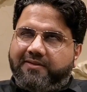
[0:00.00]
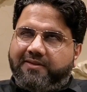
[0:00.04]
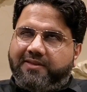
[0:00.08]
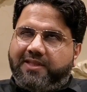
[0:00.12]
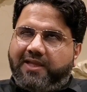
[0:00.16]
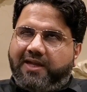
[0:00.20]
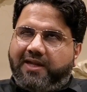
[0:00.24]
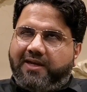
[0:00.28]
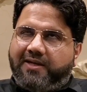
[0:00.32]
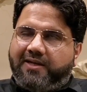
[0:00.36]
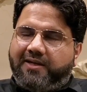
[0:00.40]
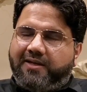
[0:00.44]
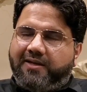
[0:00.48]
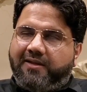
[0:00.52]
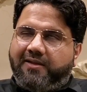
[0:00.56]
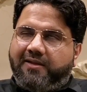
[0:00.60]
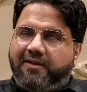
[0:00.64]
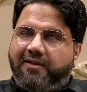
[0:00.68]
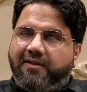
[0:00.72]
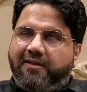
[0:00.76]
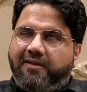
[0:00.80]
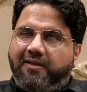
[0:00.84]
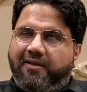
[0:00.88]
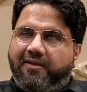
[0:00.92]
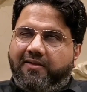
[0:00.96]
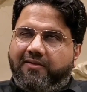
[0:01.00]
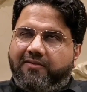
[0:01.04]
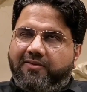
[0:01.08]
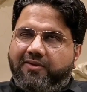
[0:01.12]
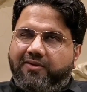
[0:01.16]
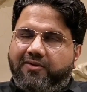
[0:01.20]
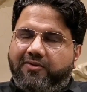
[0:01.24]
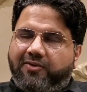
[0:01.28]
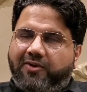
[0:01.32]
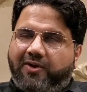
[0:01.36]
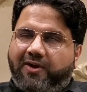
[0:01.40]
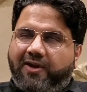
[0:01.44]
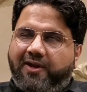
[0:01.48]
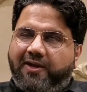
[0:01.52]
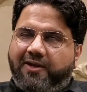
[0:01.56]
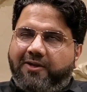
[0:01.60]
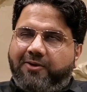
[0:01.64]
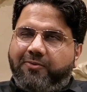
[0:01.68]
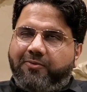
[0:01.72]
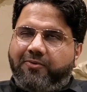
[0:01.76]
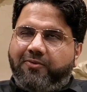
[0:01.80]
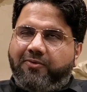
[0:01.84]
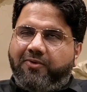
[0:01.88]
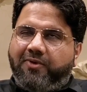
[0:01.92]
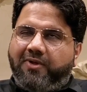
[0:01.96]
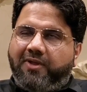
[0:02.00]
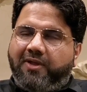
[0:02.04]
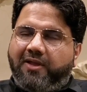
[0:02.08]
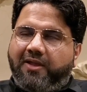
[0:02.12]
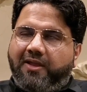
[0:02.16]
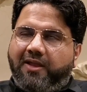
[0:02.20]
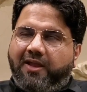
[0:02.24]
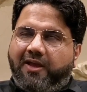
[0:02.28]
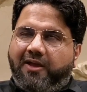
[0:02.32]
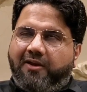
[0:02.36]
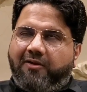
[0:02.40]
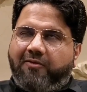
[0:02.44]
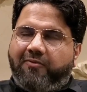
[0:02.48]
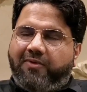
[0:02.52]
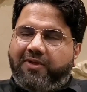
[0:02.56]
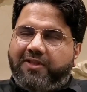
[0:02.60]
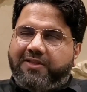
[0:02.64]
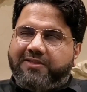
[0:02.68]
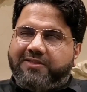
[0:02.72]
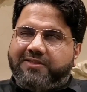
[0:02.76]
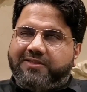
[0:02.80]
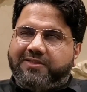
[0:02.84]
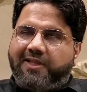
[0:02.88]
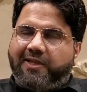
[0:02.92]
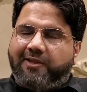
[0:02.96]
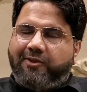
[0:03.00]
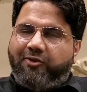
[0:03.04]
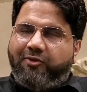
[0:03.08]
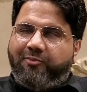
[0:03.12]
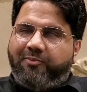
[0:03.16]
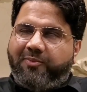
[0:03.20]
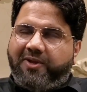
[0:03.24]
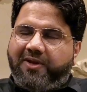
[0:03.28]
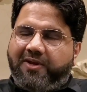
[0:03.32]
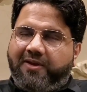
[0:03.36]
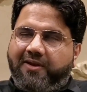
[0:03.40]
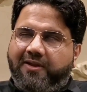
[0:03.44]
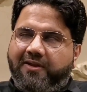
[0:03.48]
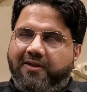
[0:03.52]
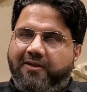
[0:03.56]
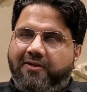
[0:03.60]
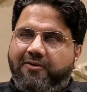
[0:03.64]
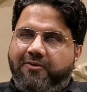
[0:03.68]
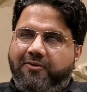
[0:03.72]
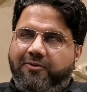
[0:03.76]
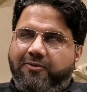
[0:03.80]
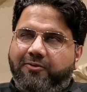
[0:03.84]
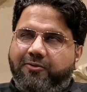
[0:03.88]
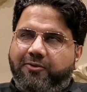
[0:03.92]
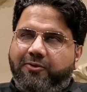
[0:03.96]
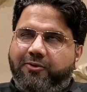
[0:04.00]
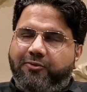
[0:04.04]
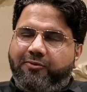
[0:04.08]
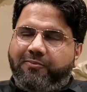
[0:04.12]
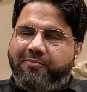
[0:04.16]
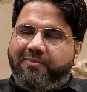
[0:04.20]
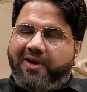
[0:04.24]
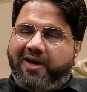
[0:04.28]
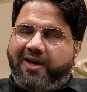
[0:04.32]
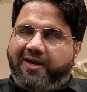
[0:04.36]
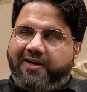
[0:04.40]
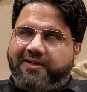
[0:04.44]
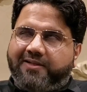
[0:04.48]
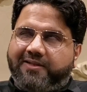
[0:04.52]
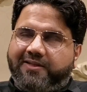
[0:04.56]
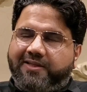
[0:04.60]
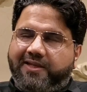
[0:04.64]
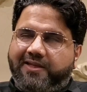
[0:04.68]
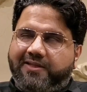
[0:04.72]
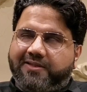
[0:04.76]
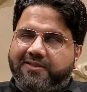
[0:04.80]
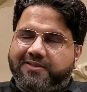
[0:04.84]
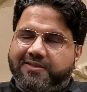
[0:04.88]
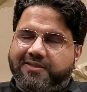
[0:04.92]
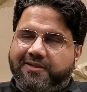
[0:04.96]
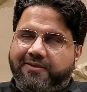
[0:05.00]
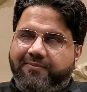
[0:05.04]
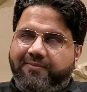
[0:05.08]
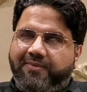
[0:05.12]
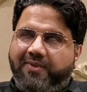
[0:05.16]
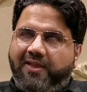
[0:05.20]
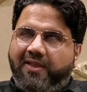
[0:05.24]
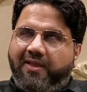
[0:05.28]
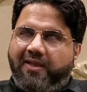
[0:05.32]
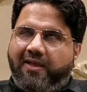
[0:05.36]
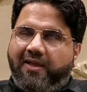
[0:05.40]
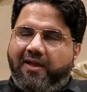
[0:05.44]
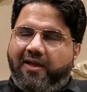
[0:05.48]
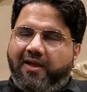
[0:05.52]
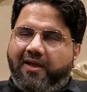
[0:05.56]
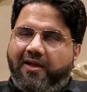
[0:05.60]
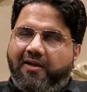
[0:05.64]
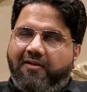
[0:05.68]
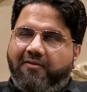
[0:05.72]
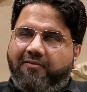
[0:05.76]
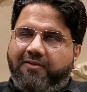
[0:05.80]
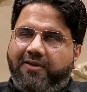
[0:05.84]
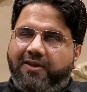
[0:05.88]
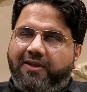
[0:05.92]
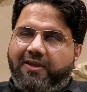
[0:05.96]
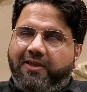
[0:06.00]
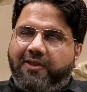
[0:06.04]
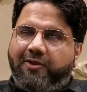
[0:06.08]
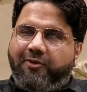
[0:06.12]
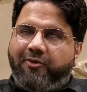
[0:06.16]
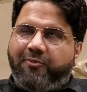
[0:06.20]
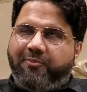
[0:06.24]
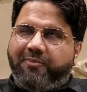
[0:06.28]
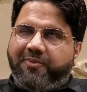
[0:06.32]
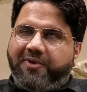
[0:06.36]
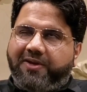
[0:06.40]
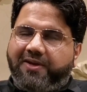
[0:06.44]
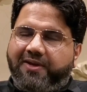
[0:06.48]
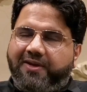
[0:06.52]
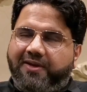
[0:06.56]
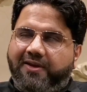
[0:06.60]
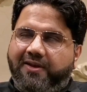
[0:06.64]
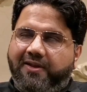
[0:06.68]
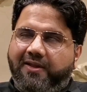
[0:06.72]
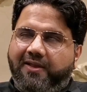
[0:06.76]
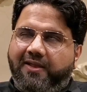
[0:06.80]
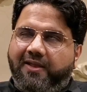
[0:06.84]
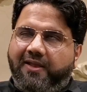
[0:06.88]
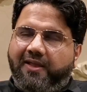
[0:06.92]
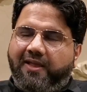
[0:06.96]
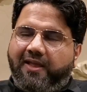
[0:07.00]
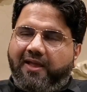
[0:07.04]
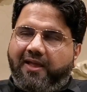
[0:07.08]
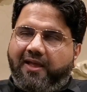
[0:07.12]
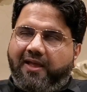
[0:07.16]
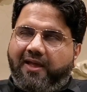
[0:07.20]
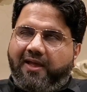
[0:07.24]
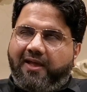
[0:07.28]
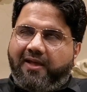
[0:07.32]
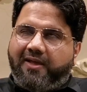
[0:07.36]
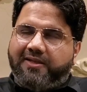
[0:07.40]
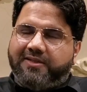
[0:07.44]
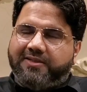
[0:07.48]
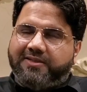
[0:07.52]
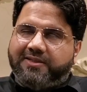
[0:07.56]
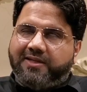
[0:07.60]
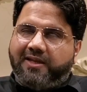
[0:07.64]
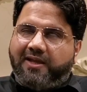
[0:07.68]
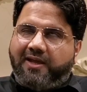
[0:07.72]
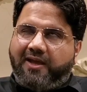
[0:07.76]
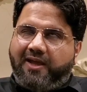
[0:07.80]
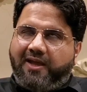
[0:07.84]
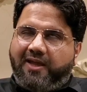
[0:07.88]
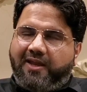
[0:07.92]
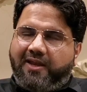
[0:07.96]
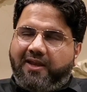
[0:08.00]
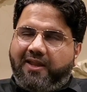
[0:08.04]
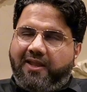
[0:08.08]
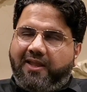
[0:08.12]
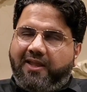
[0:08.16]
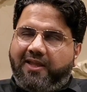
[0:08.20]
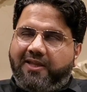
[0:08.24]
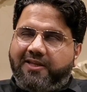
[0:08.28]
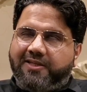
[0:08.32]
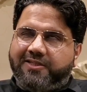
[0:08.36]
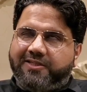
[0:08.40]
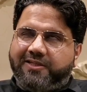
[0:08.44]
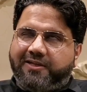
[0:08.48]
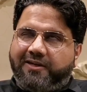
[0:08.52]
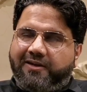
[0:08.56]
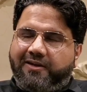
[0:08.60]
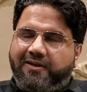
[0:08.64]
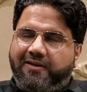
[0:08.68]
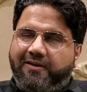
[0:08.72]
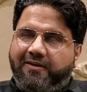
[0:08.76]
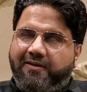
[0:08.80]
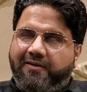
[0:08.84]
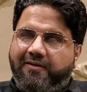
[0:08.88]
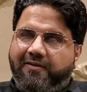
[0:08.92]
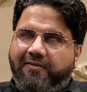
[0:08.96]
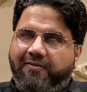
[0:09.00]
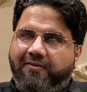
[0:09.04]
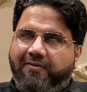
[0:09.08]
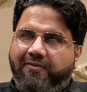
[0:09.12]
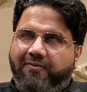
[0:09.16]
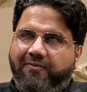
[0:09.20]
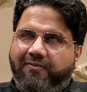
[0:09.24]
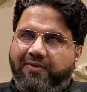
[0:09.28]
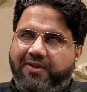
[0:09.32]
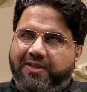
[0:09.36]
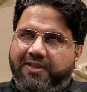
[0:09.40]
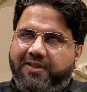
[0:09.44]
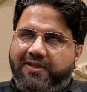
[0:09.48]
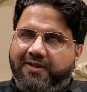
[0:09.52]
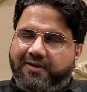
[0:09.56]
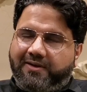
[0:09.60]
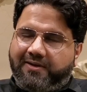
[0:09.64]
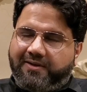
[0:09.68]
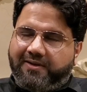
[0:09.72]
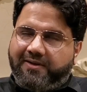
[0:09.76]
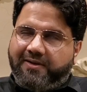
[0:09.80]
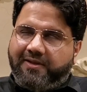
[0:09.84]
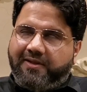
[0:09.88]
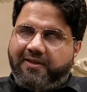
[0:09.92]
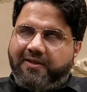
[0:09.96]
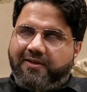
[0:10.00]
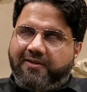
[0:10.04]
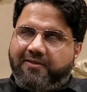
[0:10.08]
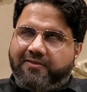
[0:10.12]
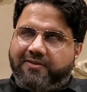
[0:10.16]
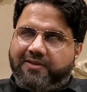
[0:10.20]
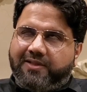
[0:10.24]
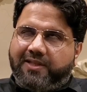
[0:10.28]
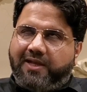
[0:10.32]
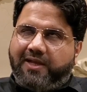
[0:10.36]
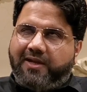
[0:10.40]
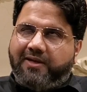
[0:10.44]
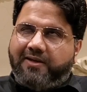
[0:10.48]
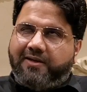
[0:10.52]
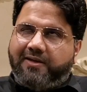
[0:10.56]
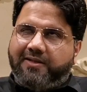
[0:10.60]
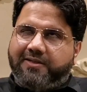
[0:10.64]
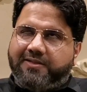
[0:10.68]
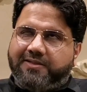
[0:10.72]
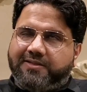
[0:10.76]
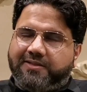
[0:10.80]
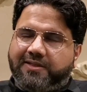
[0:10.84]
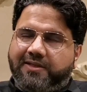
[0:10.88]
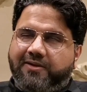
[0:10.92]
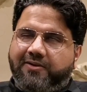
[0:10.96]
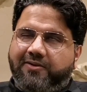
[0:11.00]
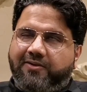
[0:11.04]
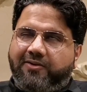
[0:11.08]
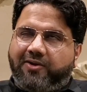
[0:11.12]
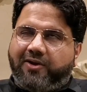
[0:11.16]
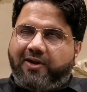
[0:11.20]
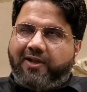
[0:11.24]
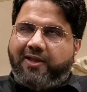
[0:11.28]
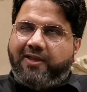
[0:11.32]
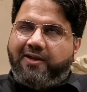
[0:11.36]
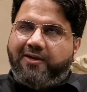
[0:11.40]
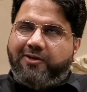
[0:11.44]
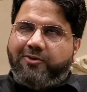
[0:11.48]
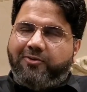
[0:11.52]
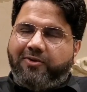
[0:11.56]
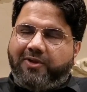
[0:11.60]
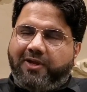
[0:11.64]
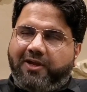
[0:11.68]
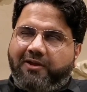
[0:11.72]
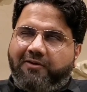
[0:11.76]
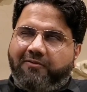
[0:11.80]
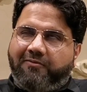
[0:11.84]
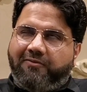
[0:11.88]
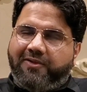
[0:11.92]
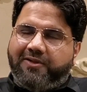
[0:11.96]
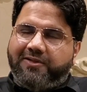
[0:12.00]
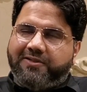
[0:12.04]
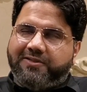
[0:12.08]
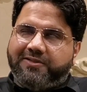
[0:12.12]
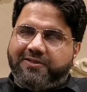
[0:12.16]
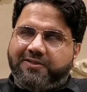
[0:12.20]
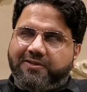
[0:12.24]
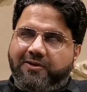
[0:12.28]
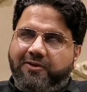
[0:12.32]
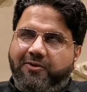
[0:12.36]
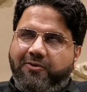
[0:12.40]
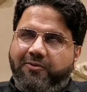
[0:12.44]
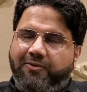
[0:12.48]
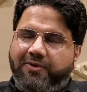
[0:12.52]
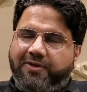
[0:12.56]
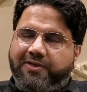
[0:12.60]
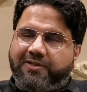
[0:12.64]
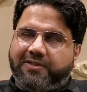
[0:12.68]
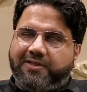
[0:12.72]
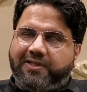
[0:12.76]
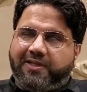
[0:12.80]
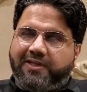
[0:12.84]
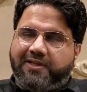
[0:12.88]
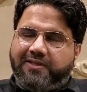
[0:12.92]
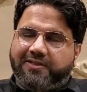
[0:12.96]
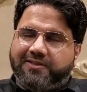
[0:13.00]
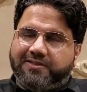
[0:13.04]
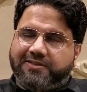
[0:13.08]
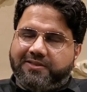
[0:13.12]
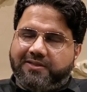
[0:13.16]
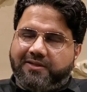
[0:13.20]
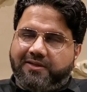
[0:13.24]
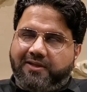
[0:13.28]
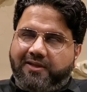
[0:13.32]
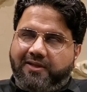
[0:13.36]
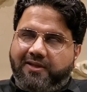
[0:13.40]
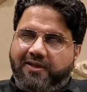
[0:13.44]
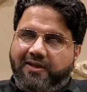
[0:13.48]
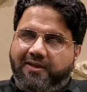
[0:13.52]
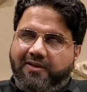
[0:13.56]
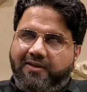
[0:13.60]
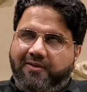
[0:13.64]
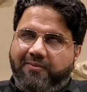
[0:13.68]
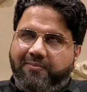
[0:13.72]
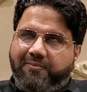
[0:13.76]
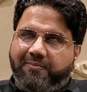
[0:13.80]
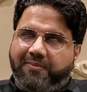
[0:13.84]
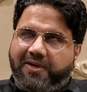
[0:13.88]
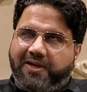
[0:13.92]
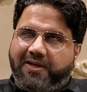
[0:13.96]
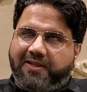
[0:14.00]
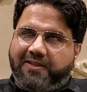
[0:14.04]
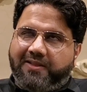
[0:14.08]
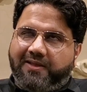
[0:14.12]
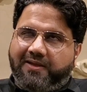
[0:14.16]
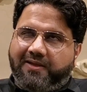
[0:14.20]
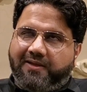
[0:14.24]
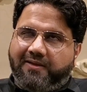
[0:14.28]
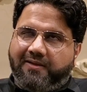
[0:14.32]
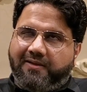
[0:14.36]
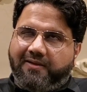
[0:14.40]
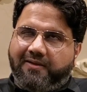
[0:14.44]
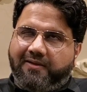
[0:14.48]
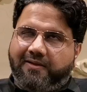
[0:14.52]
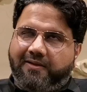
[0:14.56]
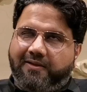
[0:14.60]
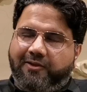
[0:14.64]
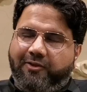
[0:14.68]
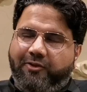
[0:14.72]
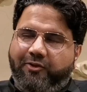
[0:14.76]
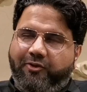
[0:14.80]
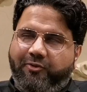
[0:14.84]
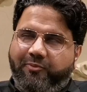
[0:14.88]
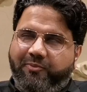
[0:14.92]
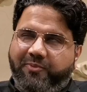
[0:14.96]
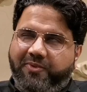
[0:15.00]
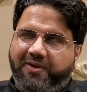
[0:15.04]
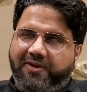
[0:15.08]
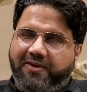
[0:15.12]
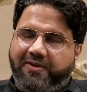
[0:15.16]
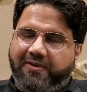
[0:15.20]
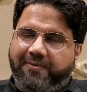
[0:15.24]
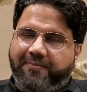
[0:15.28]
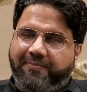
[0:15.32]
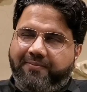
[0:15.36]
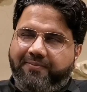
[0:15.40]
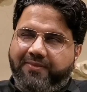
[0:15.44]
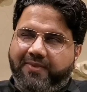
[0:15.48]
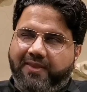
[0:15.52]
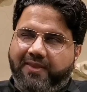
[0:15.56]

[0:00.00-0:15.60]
that try to convince the human to do bad things. Every human has an angel with it that is trying to convince good things by the human.